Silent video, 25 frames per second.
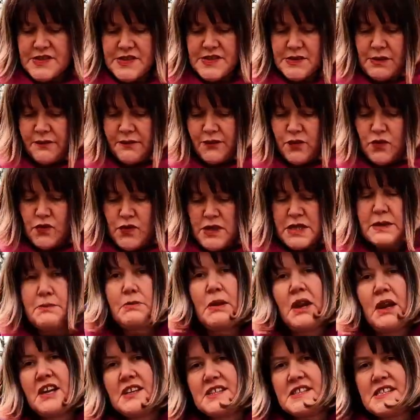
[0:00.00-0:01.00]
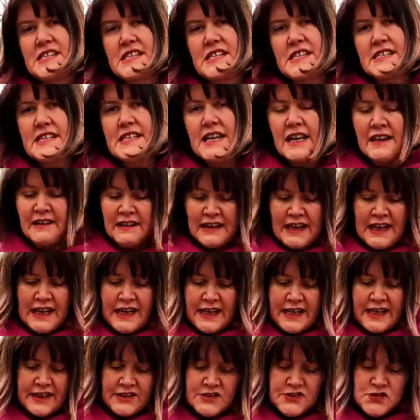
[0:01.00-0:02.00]
So I've already planted
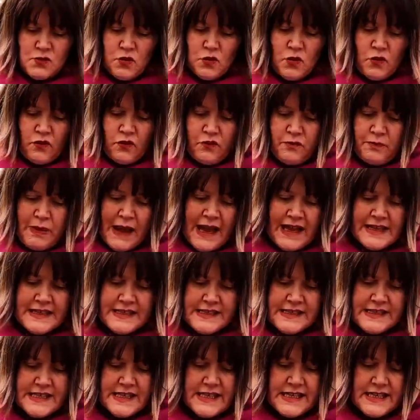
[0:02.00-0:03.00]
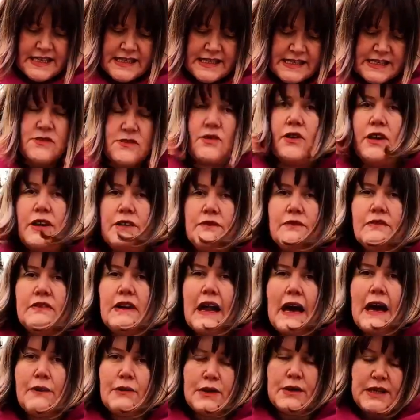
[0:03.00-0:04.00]
a dwarf pansy. It's not in
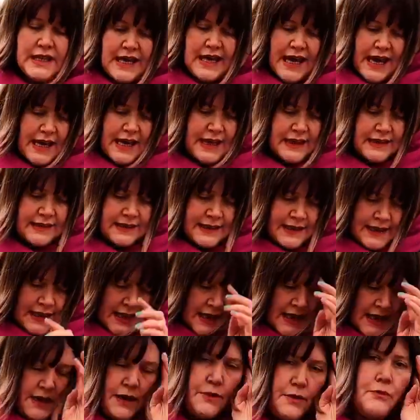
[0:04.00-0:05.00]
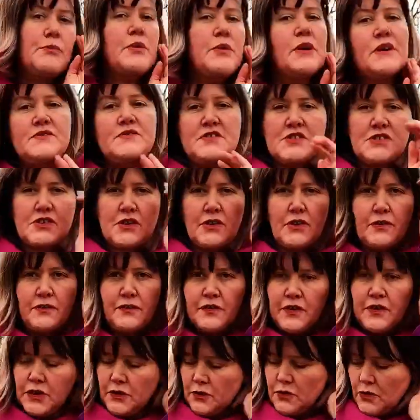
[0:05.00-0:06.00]
flower yet, but I've just got a
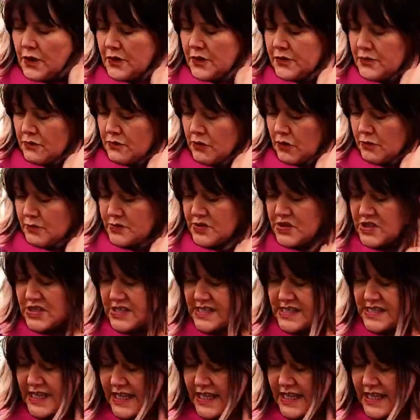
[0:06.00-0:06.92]
few other options